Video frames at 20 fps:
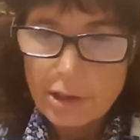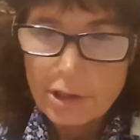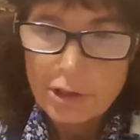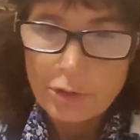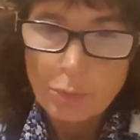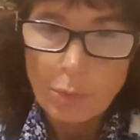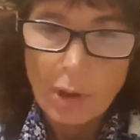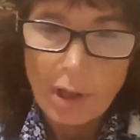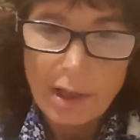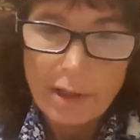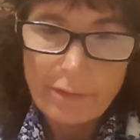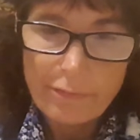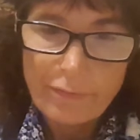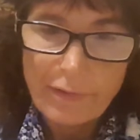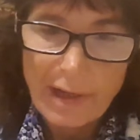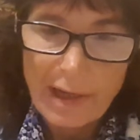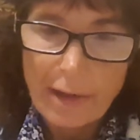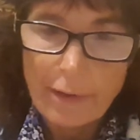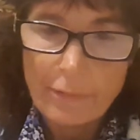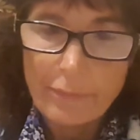Swann
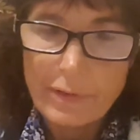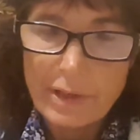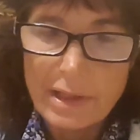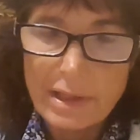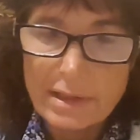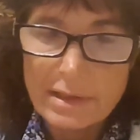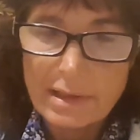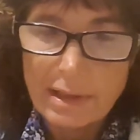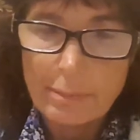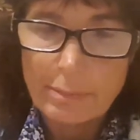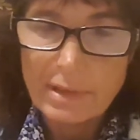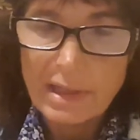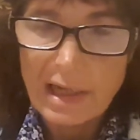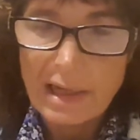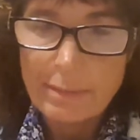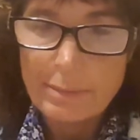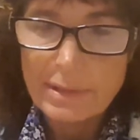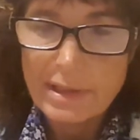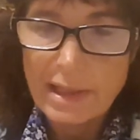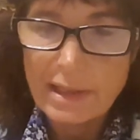found that he
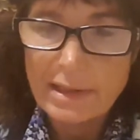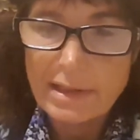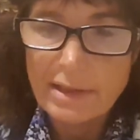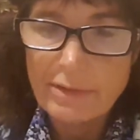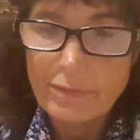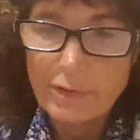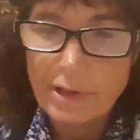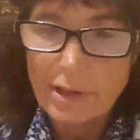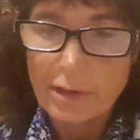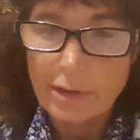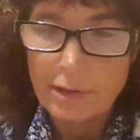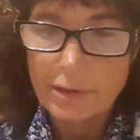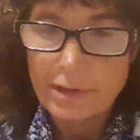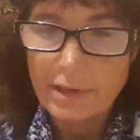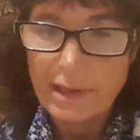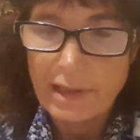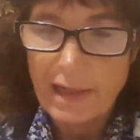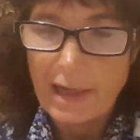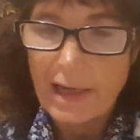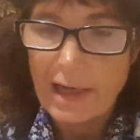sometimes had
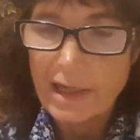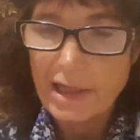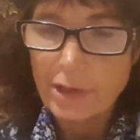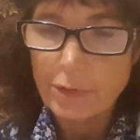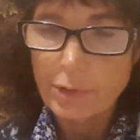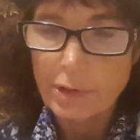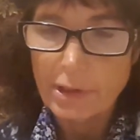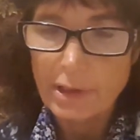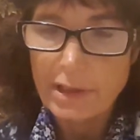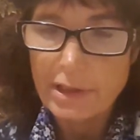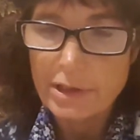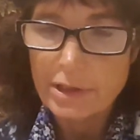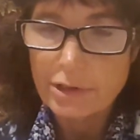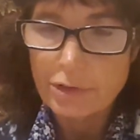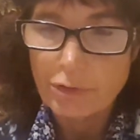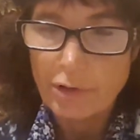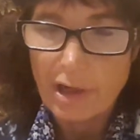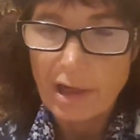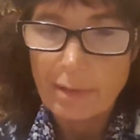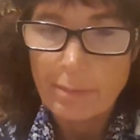difficulty accurately
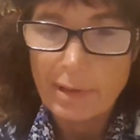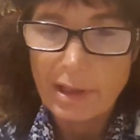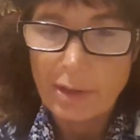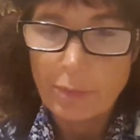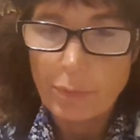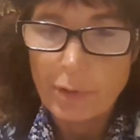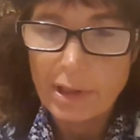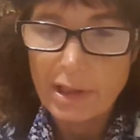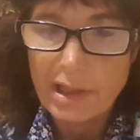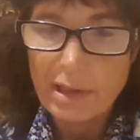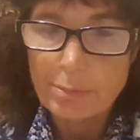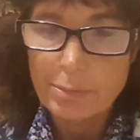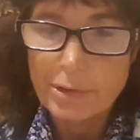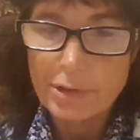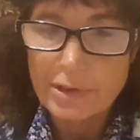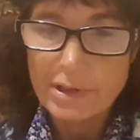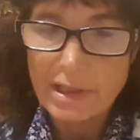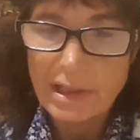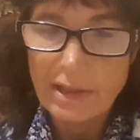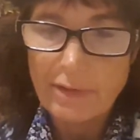describing what he
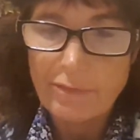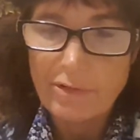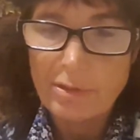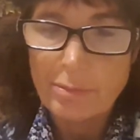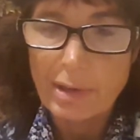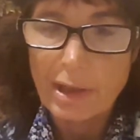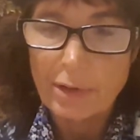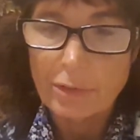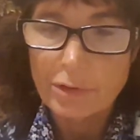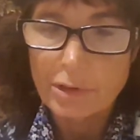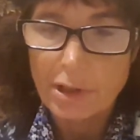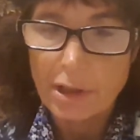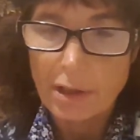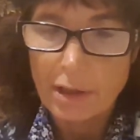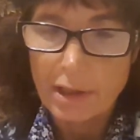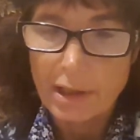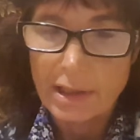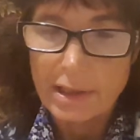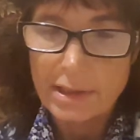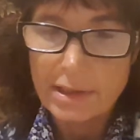perceived about
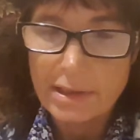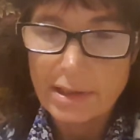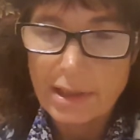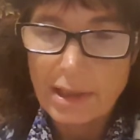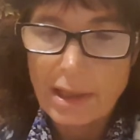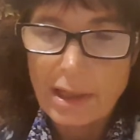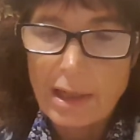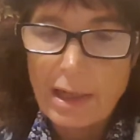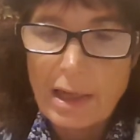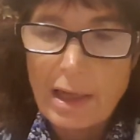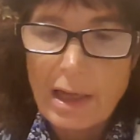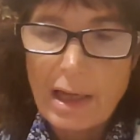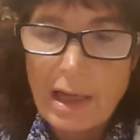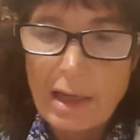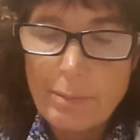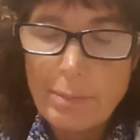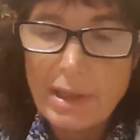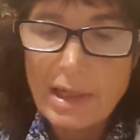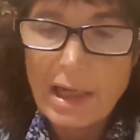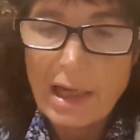targets
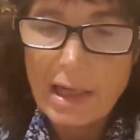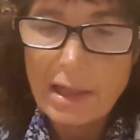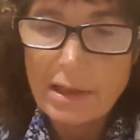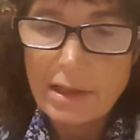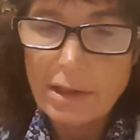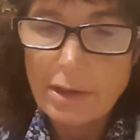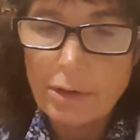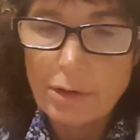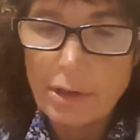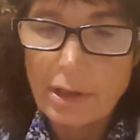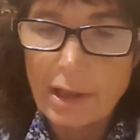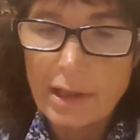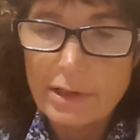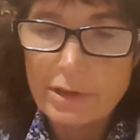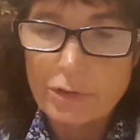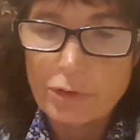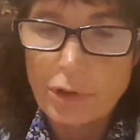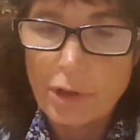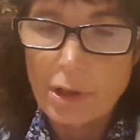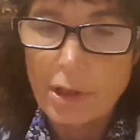and began to utilize
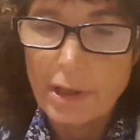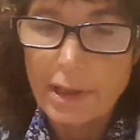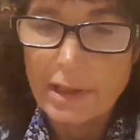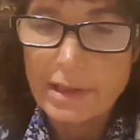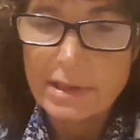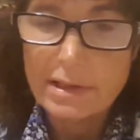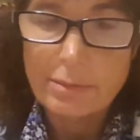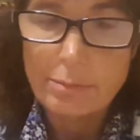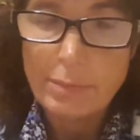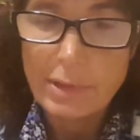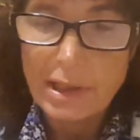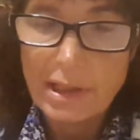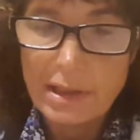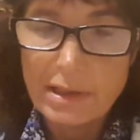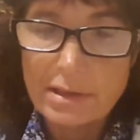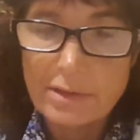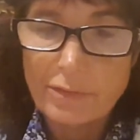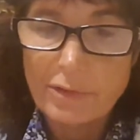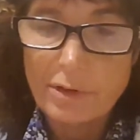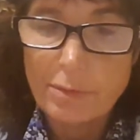drawing as a
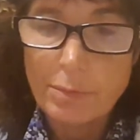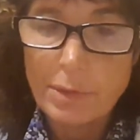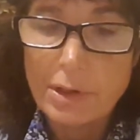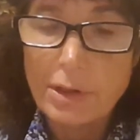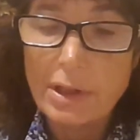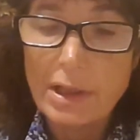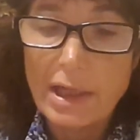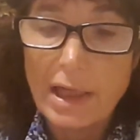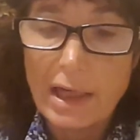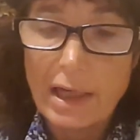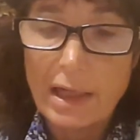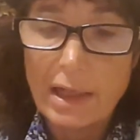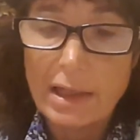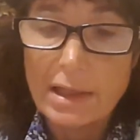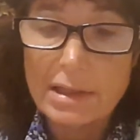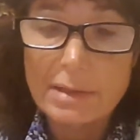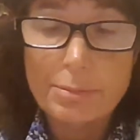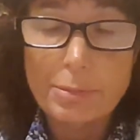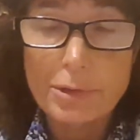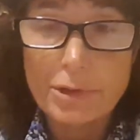means of communicating
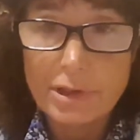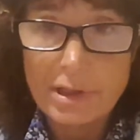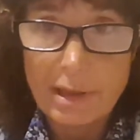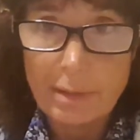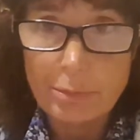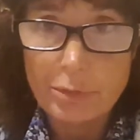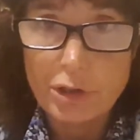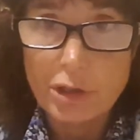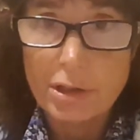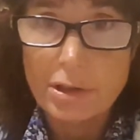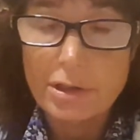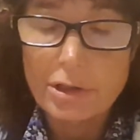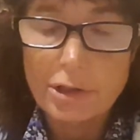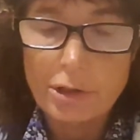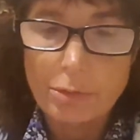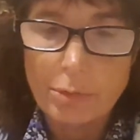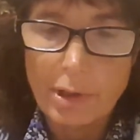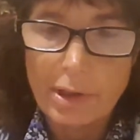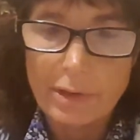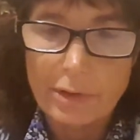his perceptions
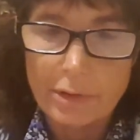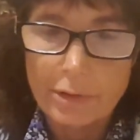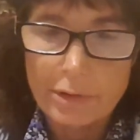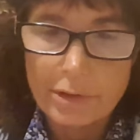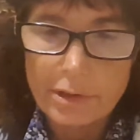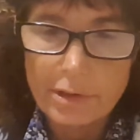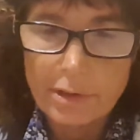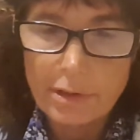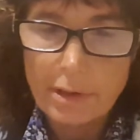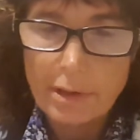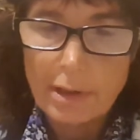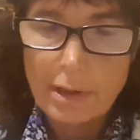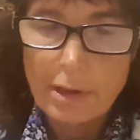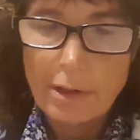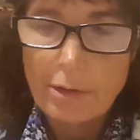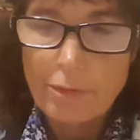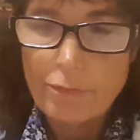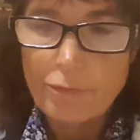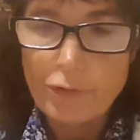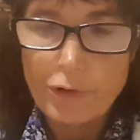to others.
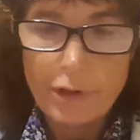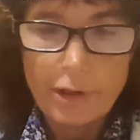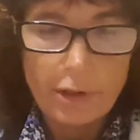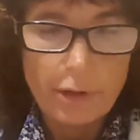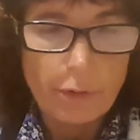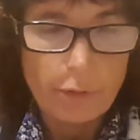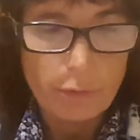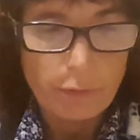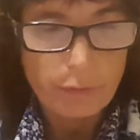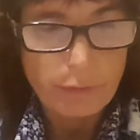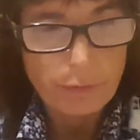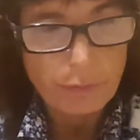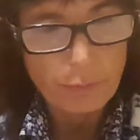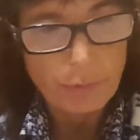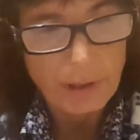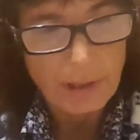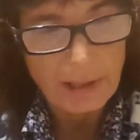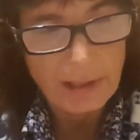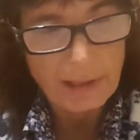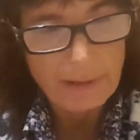Footnote
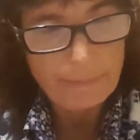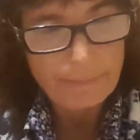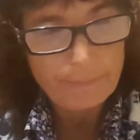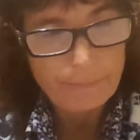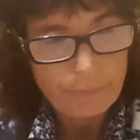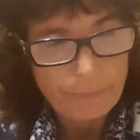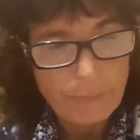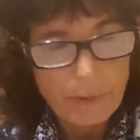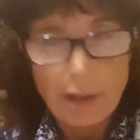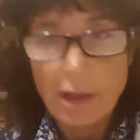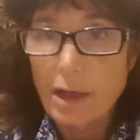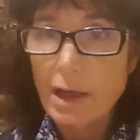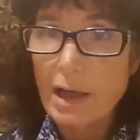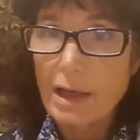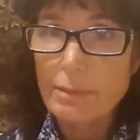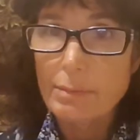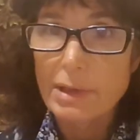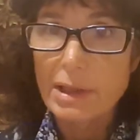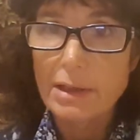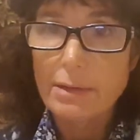3,
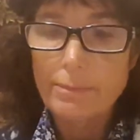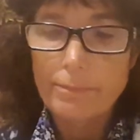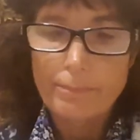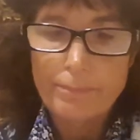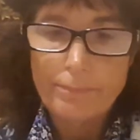IBID.